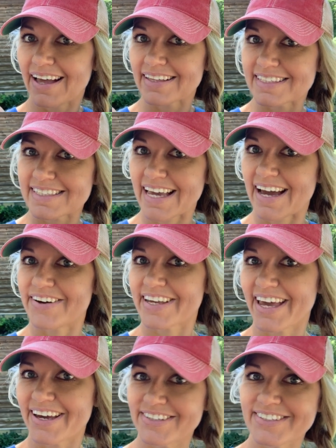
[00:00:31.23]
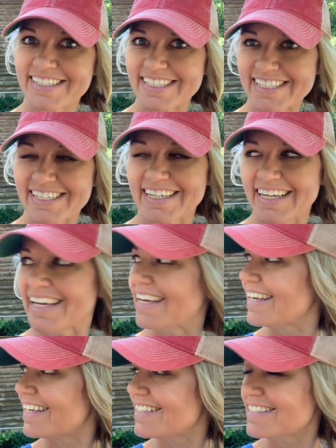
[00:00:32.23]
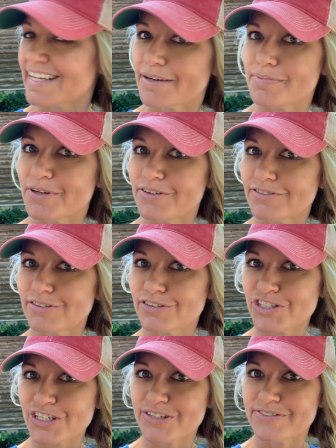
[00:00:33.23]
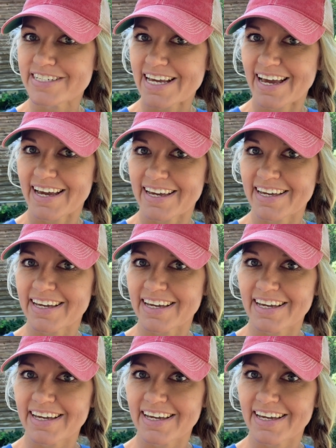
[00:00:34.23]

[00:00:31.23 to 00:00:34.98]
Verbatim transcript: We'll see how it goes. It is a beautiful June day.